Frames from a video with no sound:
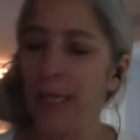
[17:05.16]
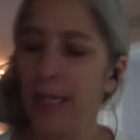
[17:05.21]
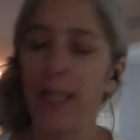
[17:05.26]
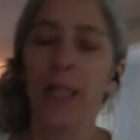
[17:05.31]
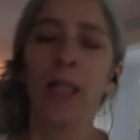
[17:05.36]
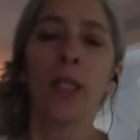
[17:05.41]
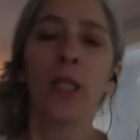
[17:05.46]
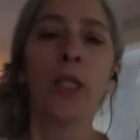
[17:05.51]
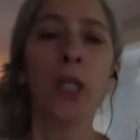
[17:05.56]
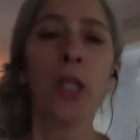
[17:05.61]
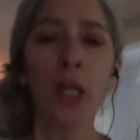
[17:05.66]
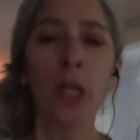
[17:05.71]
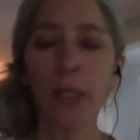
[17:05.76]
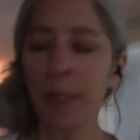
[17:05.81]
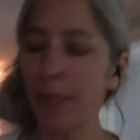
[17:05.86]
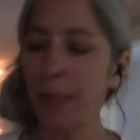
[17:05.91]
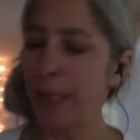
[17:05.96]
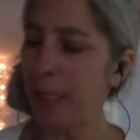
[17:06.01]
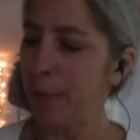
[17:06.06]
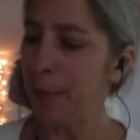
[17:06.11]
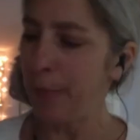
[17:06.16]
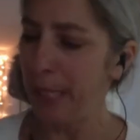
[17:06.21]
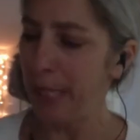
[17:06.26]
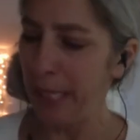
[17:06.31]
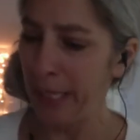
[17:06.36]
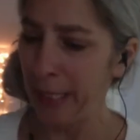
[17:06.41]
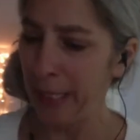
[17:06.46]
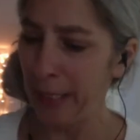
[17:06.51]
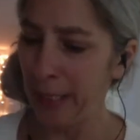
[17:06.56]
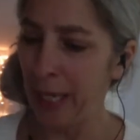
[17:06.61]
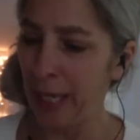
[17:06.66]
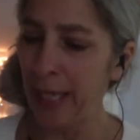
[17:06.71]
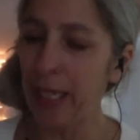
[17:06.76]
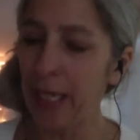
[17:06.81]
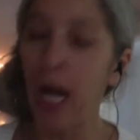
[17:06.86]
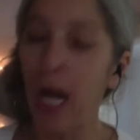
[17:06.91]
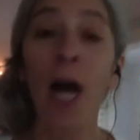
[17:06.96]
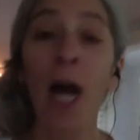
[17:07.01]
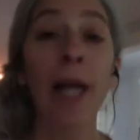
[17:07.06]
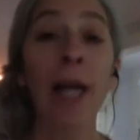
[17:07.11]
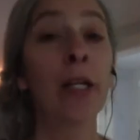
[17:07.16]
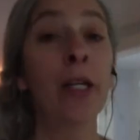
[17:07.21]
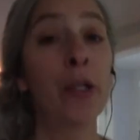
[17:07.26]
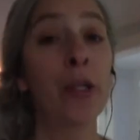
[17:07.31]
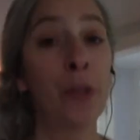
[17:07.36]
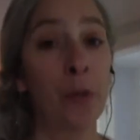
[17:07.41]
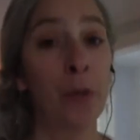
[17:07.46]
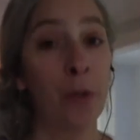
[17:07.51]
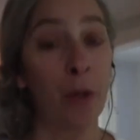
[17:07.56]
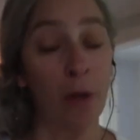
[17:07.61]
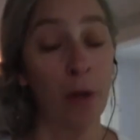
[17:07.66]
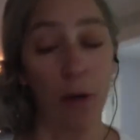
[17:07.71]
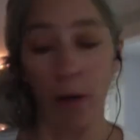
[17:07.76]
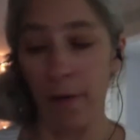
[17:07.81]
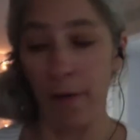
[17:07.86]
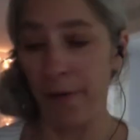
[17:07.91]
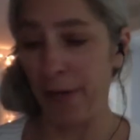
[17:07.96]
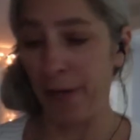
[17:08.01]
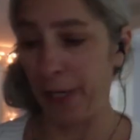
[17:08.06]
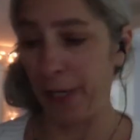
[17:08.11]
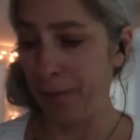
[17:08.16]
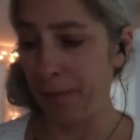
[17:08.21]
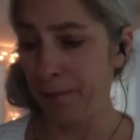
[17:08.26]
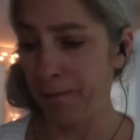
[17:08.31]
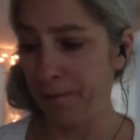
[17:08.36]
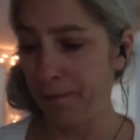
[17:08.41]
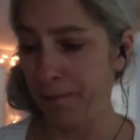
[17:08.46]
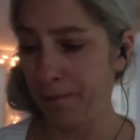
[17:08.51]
Looks to me like I could do the carving,